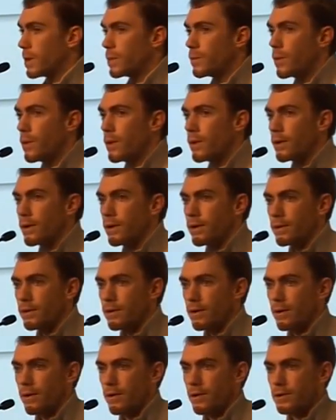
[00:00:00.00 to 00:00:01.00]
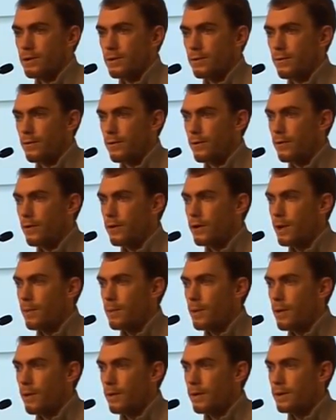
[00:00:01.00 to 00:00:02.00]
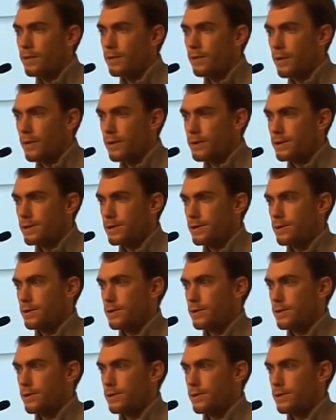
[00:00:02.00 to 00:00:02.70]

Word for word: word on the vocabulary inference.